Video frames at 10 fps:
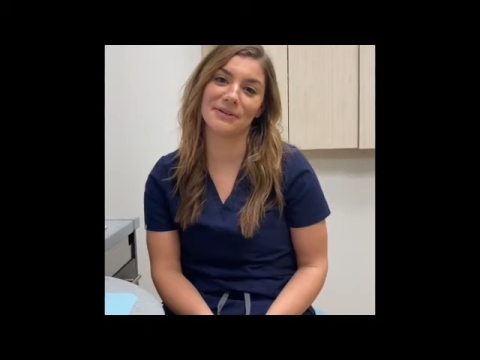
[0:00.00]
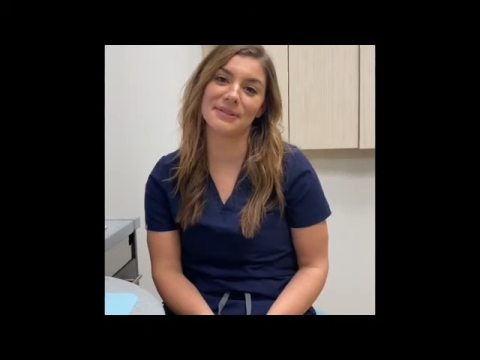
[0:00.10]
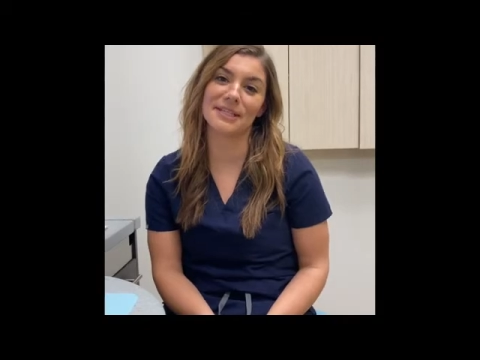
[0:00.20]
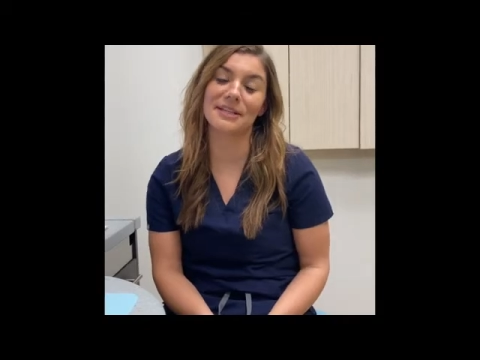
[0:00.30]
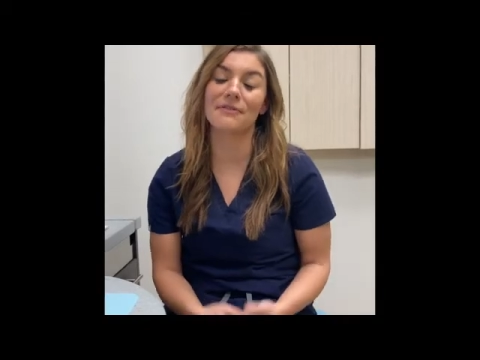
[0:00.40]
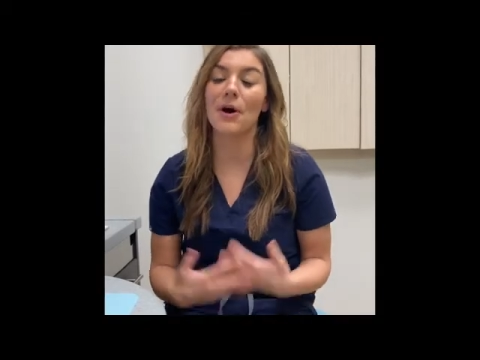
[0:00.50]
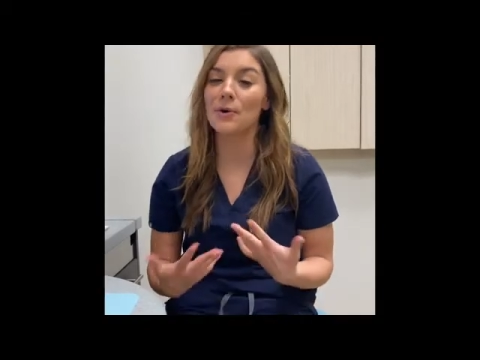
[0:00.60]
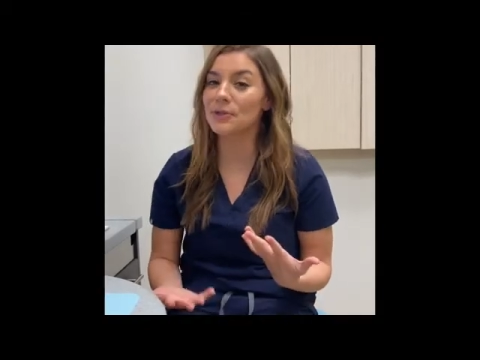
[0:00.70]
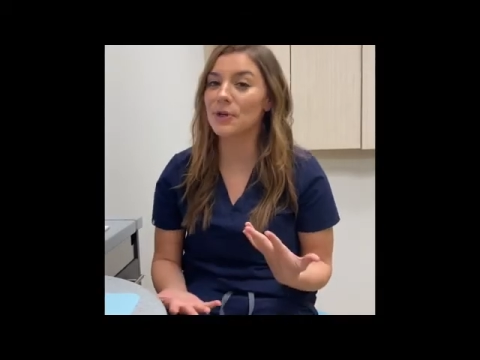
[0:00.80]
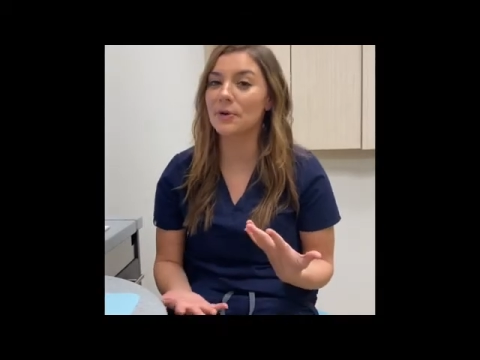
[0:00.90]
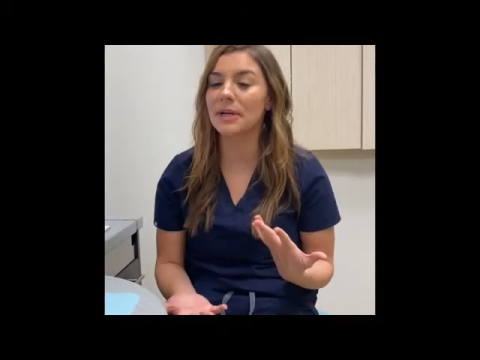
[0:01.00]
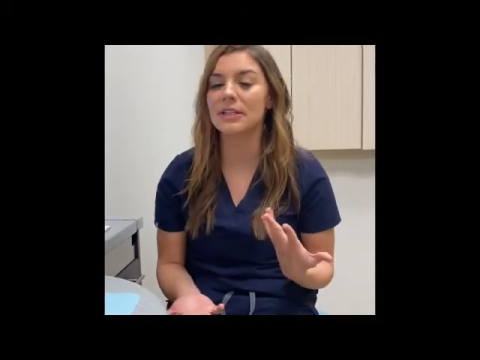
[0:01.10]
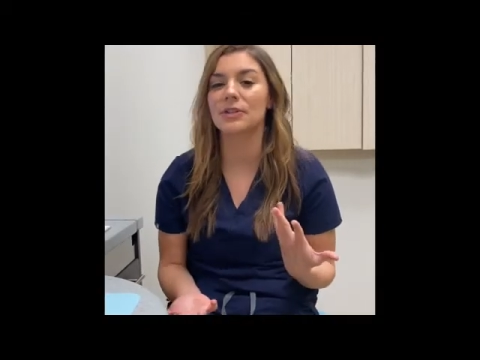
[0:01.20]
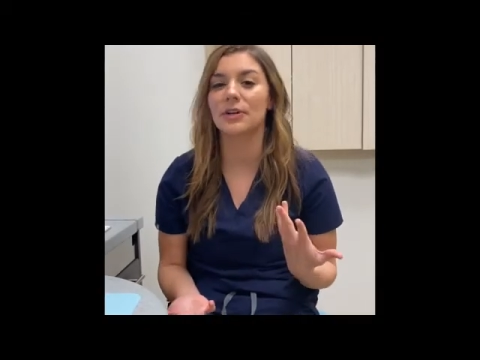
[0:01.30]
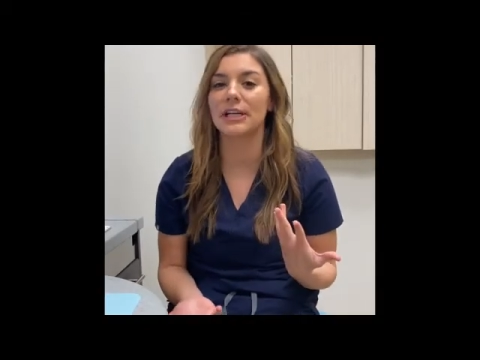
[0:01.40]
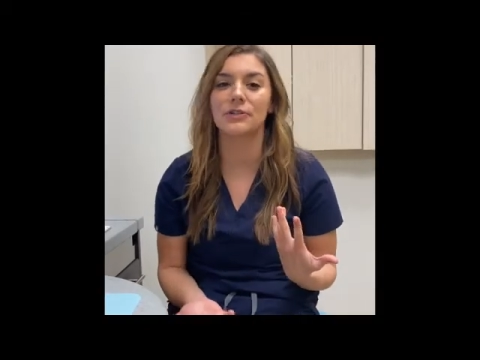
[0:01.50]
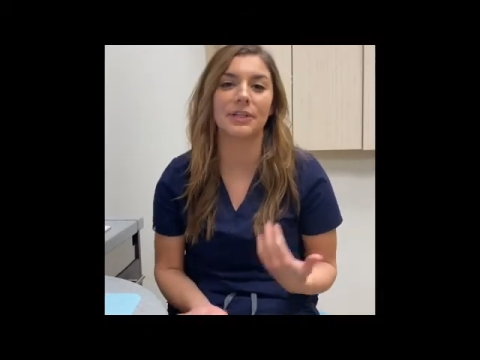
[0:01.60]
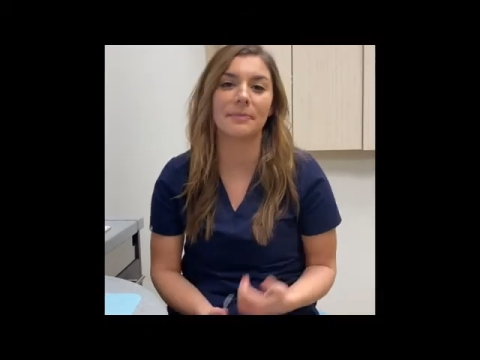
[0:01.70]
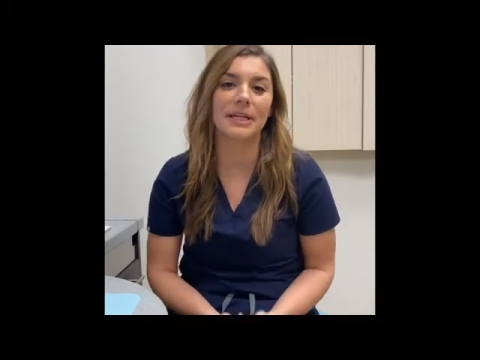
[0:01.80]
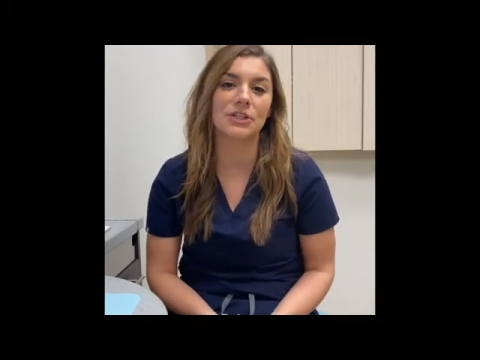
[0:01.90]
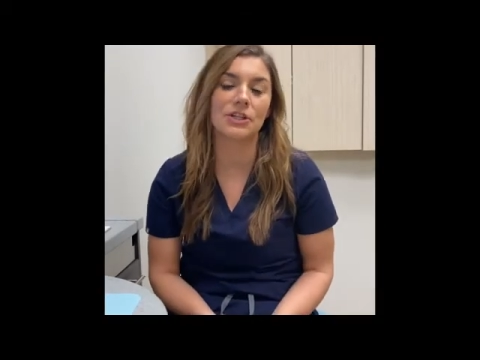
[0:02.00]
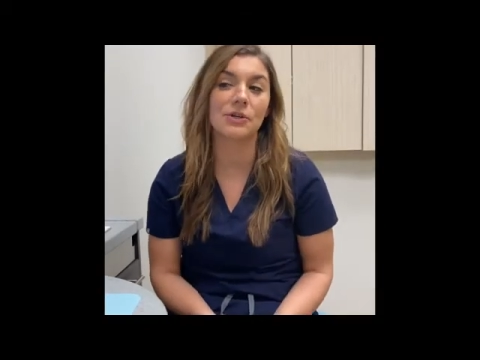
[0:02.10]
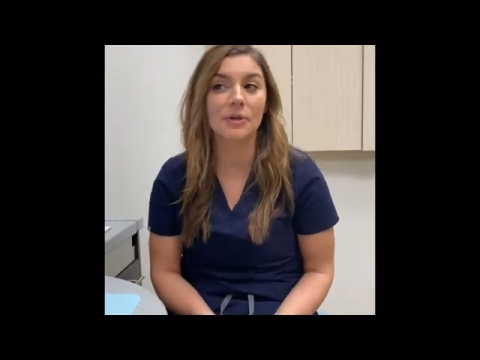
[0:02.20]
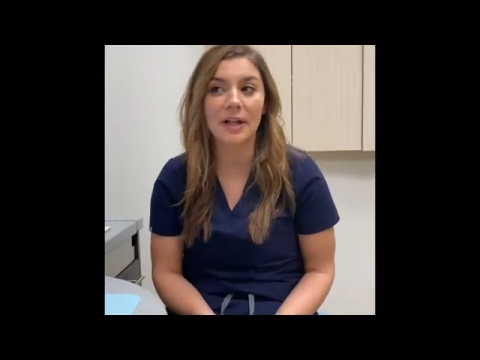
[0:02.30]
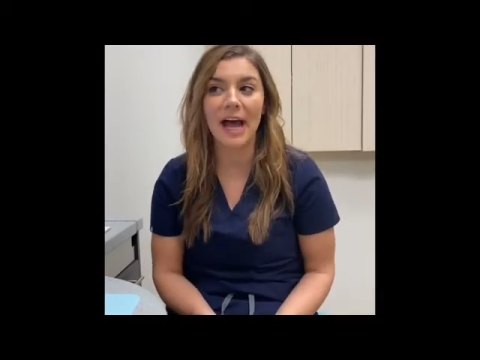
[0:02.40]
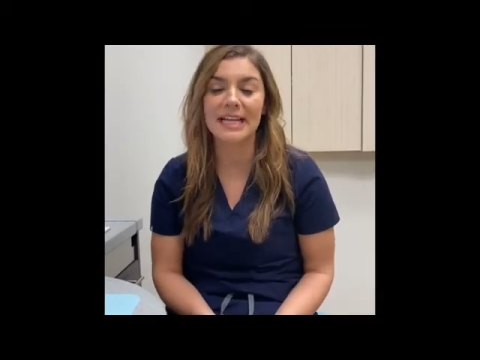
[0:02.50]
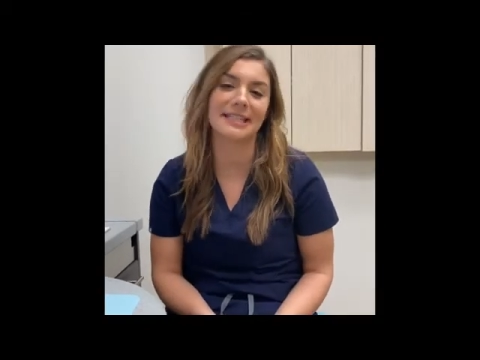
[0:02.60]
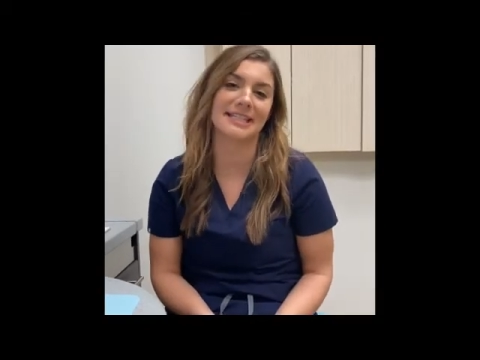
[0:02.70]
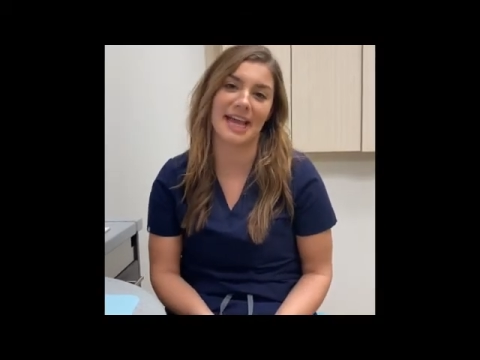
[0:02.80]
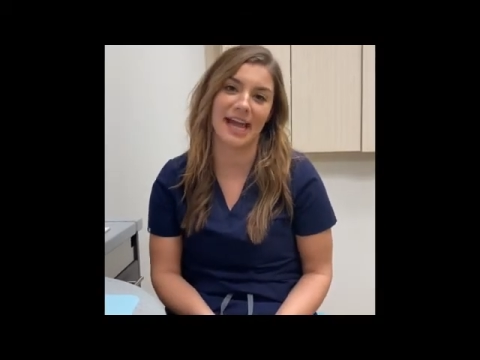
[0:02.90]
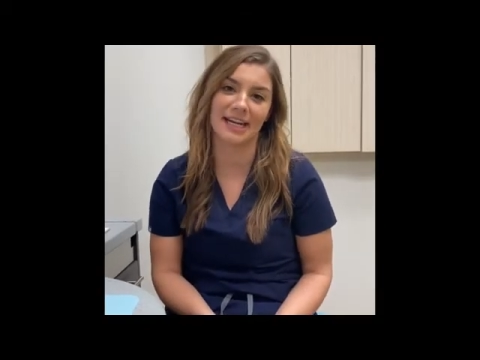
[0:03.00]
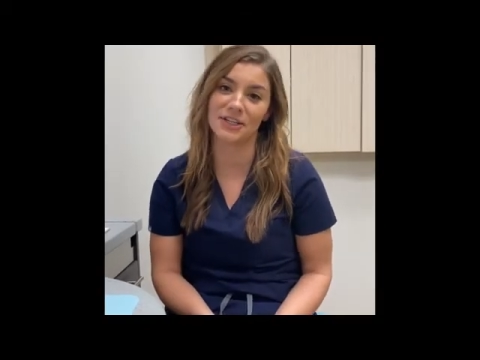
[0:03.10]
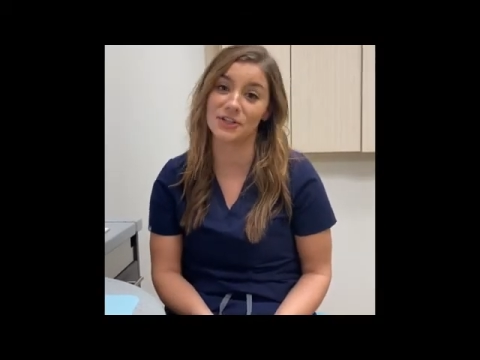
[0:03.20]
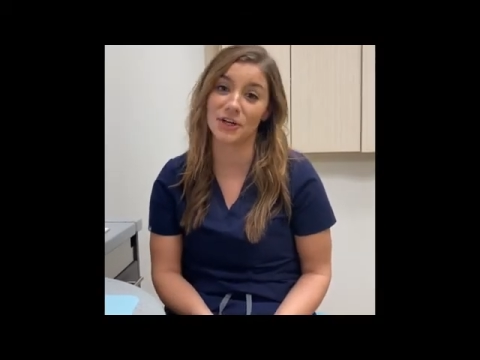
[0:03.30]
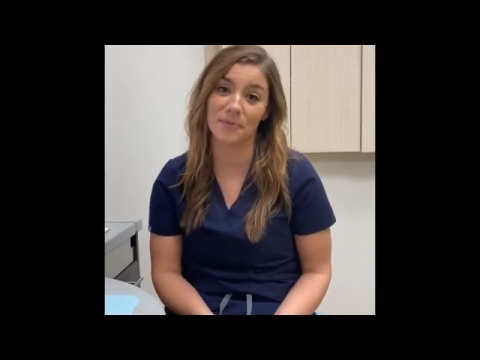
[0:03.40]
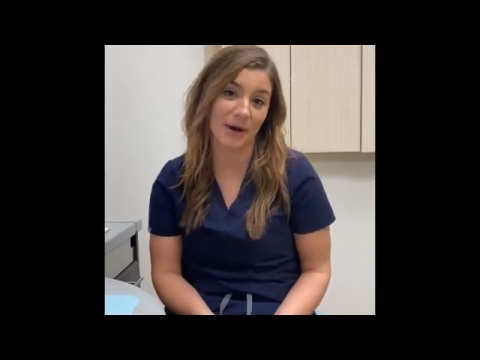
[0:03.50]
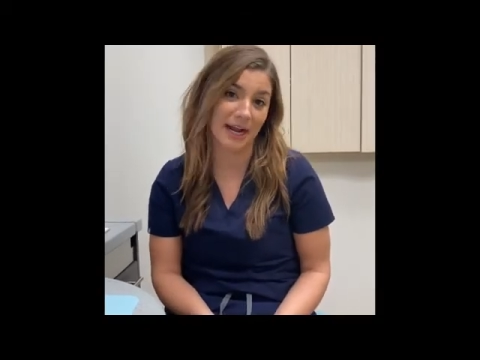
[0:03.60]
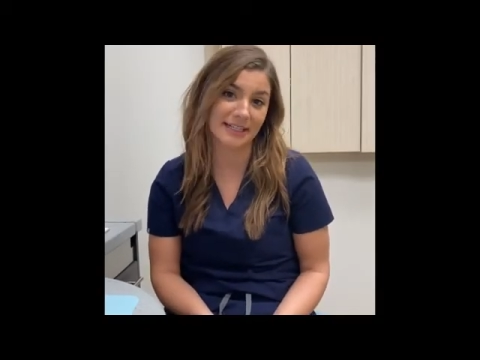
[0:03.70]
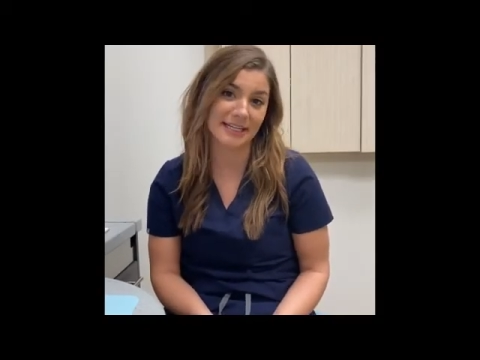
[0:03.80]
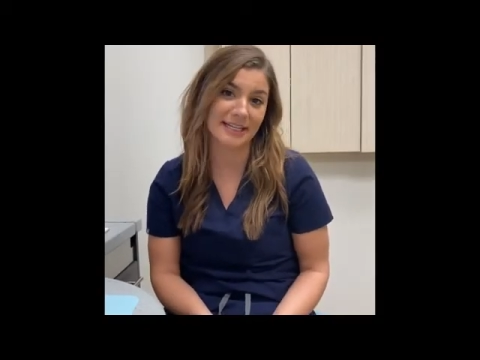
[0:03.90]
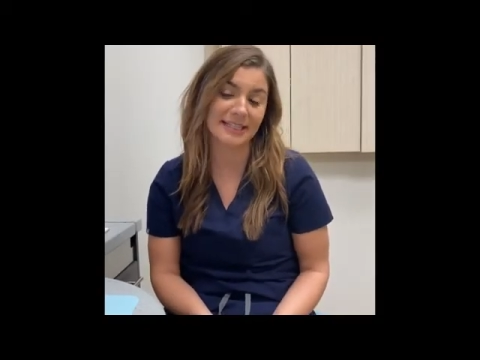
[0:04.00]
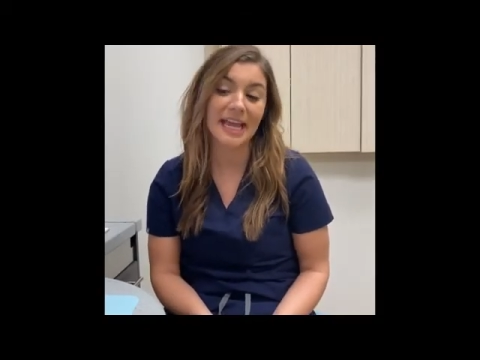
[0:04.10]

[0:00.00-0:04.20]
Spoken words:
of ozone. It's a great treatment to utilize and to add into your practice,